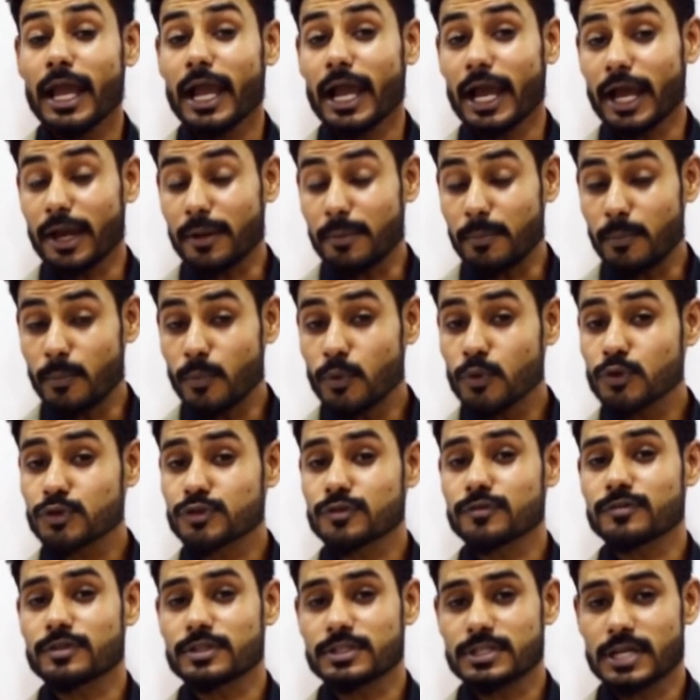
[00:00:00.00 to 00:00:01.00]
And most
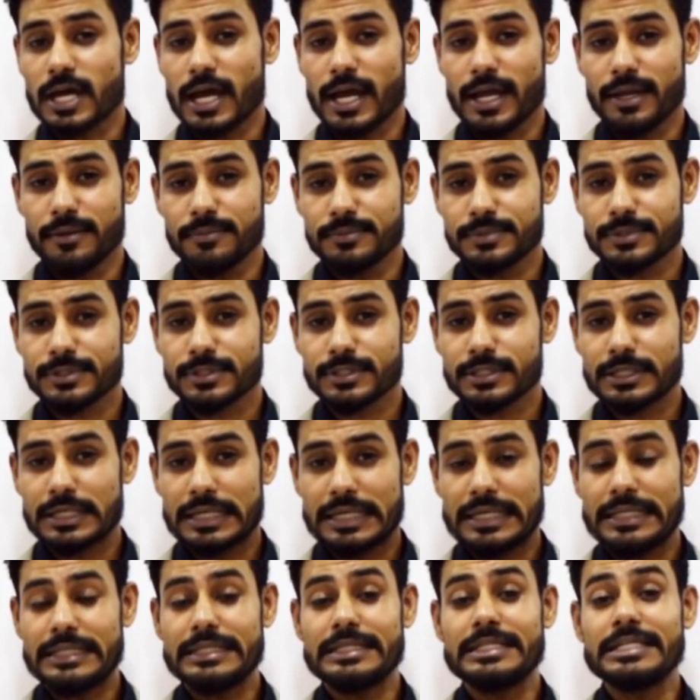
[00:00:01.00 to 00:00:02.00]
of the times,
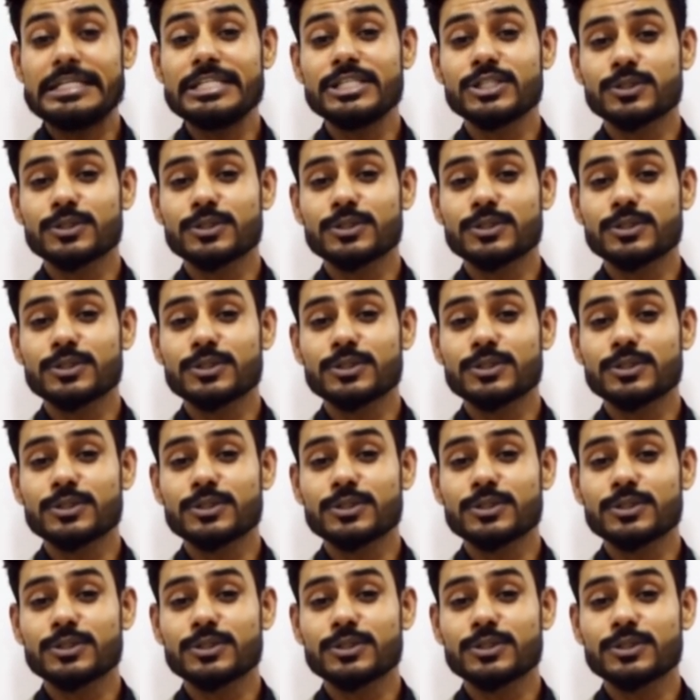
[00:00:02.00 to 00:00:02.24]
these